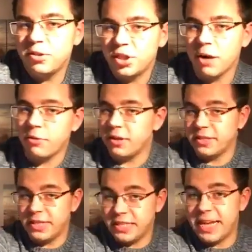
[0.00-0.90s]
general
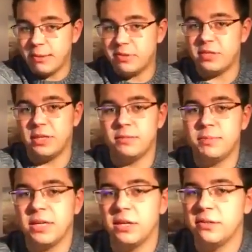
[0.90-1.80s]
the EDM scene,
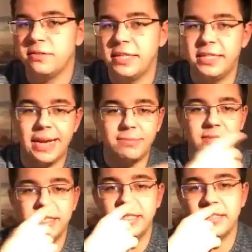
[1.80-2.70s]
because the EDM
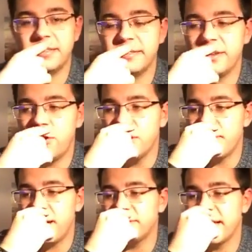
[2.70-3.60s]
scene is all
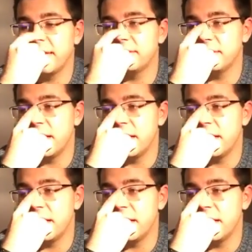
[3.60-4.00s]
about that.